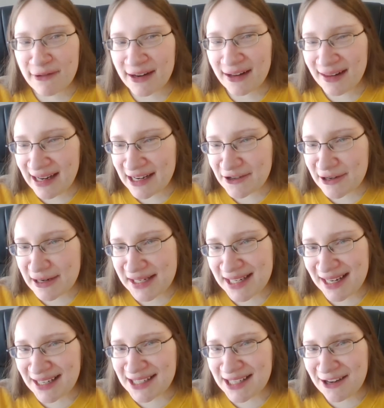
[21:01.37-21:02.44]
really
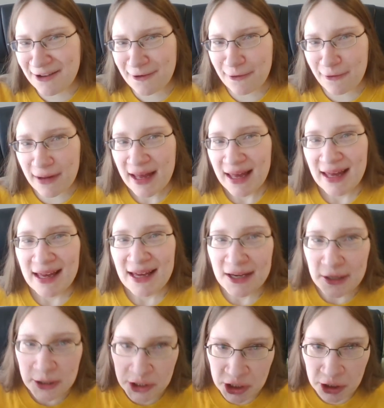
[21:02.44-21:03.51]
interesting too.
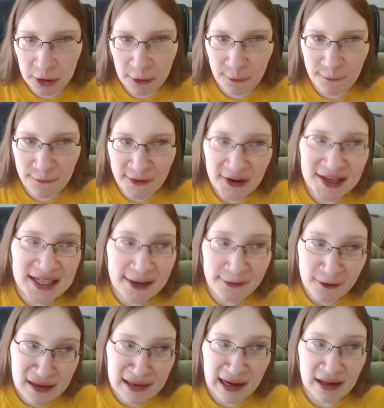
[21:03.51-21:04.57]
Two very
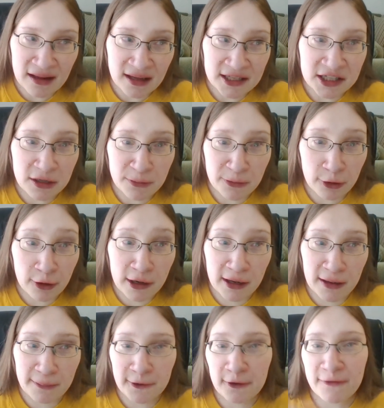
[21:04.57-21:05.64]
different psychological pro-
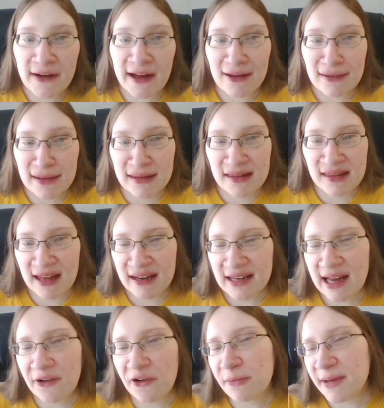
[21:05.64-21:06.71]
uh, profiles that
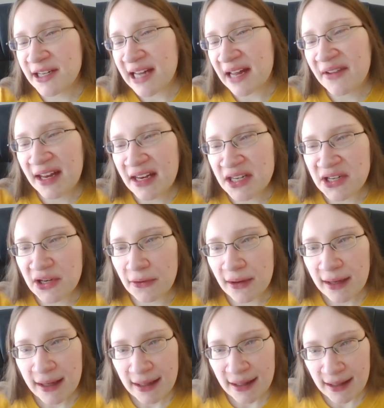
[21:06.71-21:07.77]
I will be diving into.
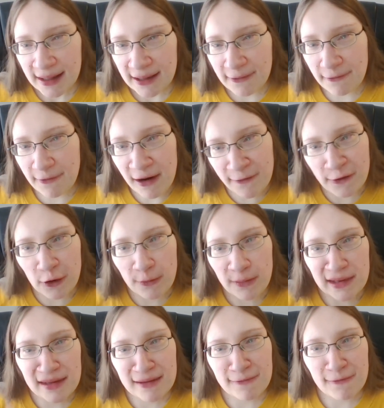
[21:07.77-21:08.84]
One of whom
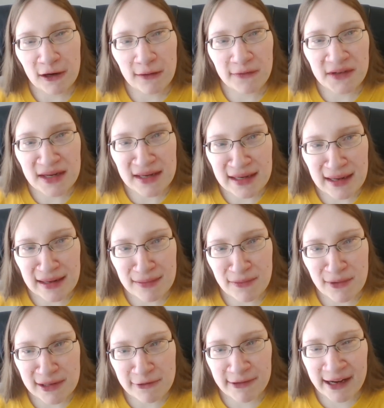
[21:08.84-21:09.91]
is one of Disney's
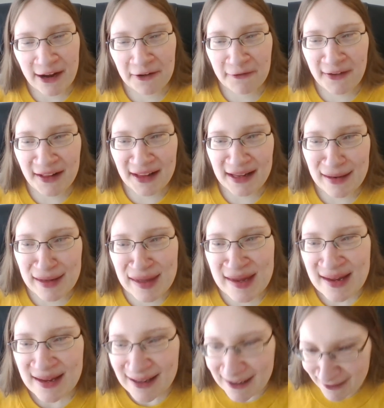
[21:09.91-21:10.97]
most renowned villains.
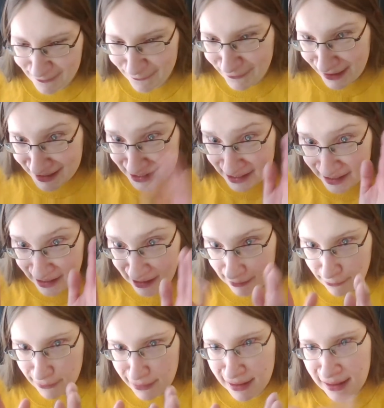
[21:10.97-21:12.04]
Fun
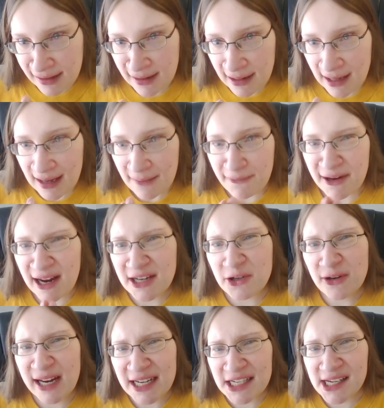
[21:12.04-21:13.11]
times. But I
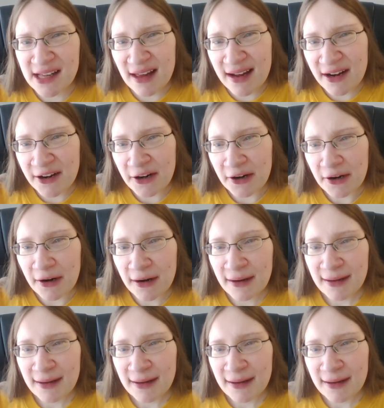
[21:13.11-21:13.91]
don't actually like her